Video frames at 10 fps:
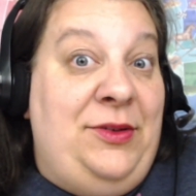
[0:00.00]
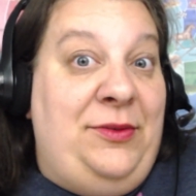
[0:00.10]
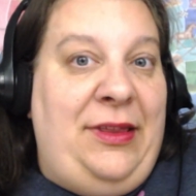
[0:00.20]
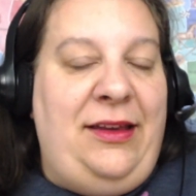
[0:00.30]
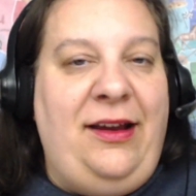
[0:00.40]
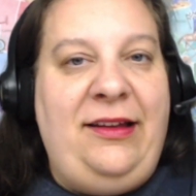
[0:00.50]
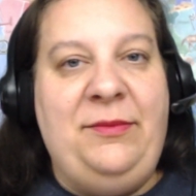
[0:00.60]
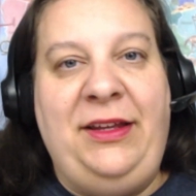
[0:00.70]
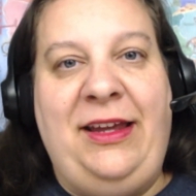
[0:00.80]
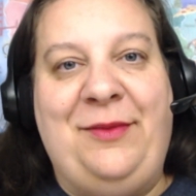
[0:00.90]
with a
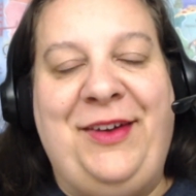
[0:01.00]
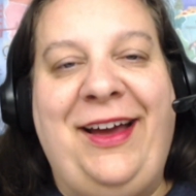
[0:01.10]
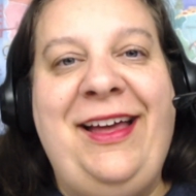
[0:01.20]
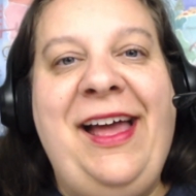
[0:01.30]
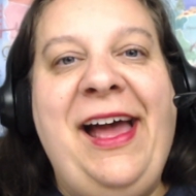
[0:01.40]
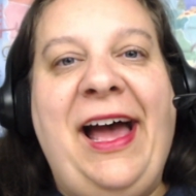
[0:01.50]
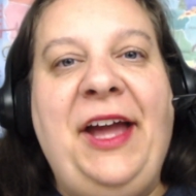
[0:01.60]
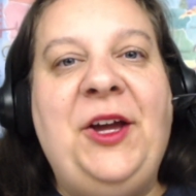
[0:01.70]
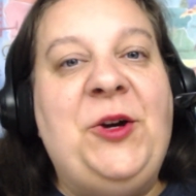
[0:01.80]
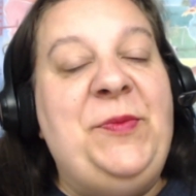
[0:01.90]
document camera. I
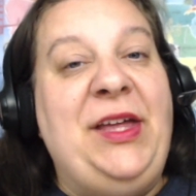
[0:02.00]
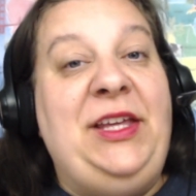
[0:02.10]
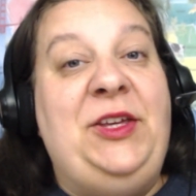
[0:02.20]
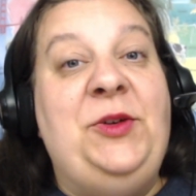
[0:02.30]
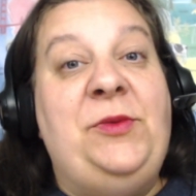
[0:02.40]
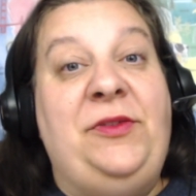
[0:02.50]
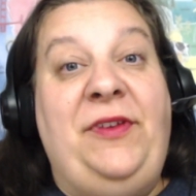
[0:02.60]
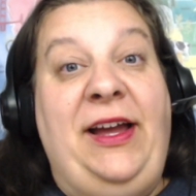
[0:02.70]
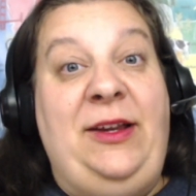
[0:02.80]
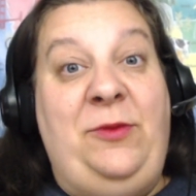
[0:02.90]
hope that you will
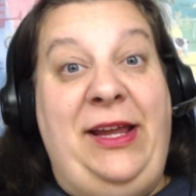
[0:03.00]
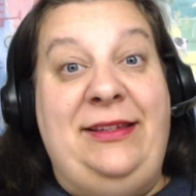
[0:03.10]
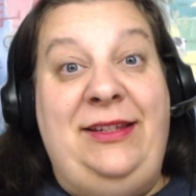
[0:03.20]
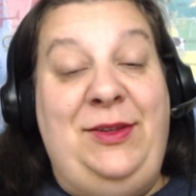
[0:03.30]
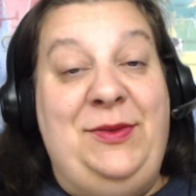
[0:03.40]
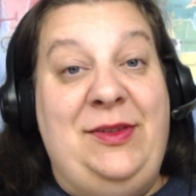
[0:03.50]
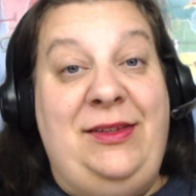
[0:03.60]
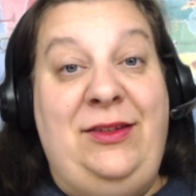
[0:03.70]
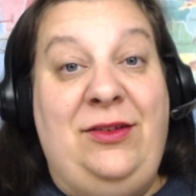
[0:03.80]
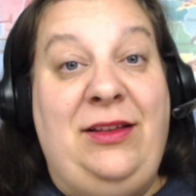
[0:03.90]
find ways to use this
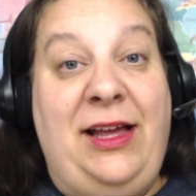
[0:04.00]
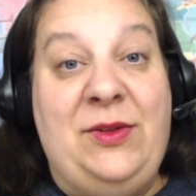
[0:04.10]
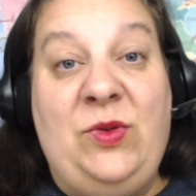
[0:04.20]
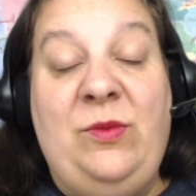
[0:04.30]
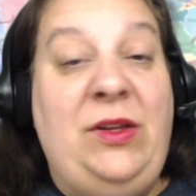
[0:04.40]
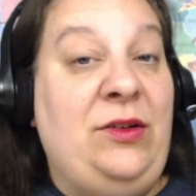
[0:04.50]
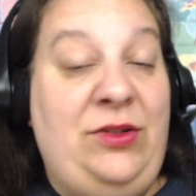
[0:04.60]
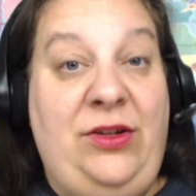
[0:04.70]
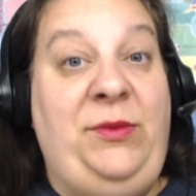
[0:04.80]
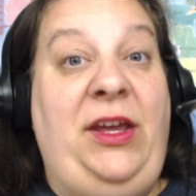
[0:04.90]
in your classroom that are
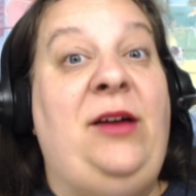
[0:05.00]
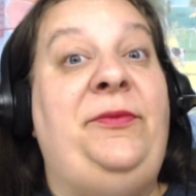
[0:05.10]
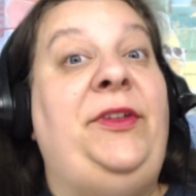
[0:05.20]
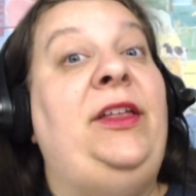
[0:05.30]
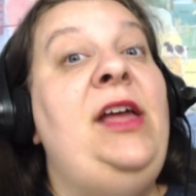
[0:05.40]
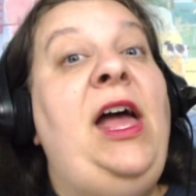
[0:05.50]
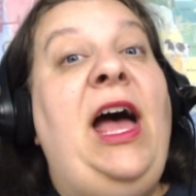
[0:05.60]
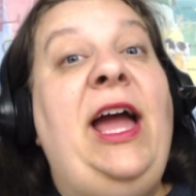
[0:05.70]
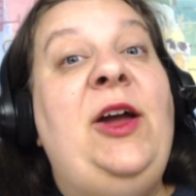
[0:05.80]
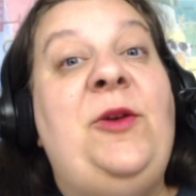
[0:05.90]
extremely helpful.
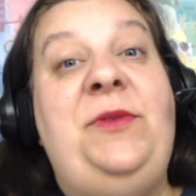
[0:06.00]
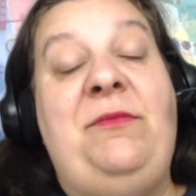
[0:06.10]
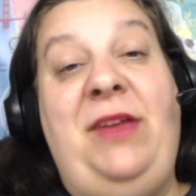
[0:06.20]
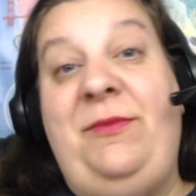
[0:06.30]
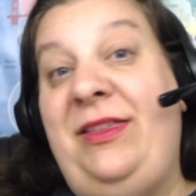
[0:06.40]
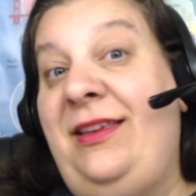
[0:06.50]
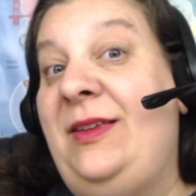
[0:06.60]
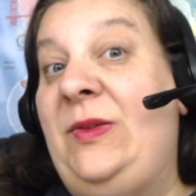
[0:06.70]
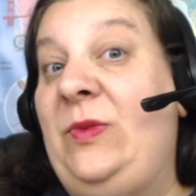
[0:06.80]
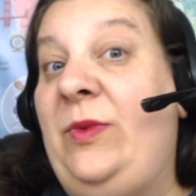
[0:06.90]
I hope that maybe
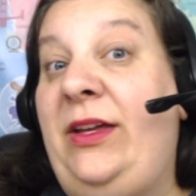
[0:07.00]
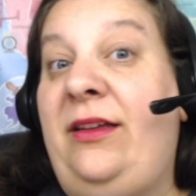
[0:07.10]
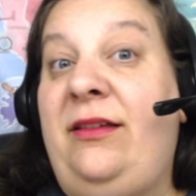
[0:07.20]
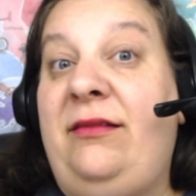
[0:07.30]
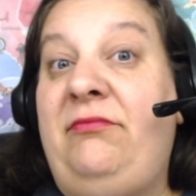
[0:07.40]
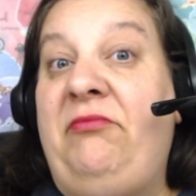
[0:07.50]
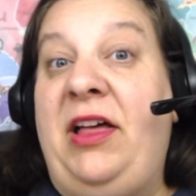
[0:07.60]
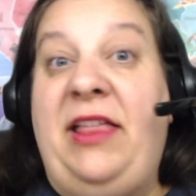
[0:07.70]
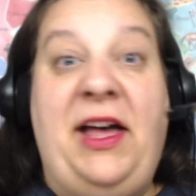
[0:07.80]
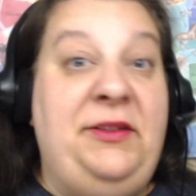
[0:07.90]
this will
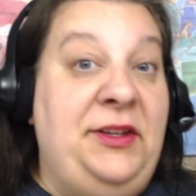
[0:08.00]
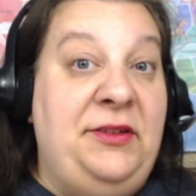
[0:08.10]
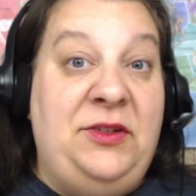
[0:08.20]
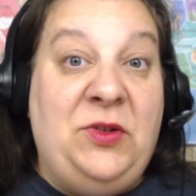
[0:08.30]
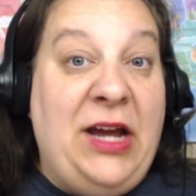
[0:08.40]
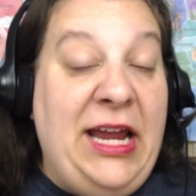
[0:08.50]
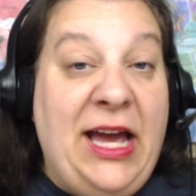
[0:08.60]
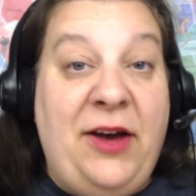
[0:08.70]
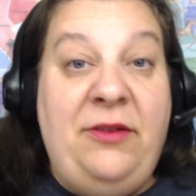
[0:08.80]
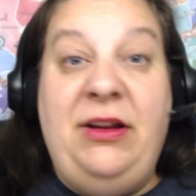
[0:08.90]
allow you to try
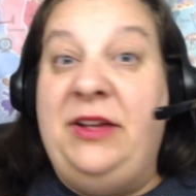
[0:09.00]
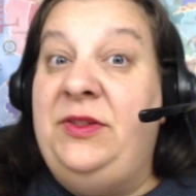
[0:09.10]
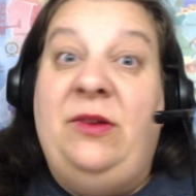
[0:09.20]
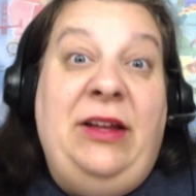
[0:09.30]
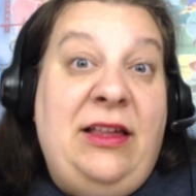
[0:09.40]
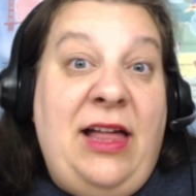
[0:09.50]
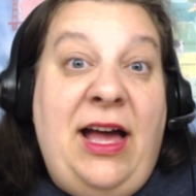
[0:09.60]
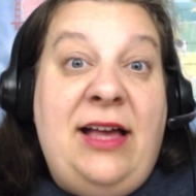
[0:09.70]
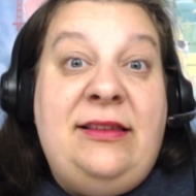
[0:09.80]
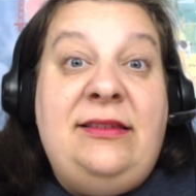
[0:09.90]
out a sewing
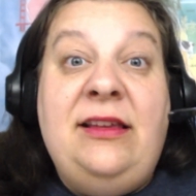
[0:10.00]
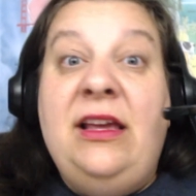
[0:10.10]
class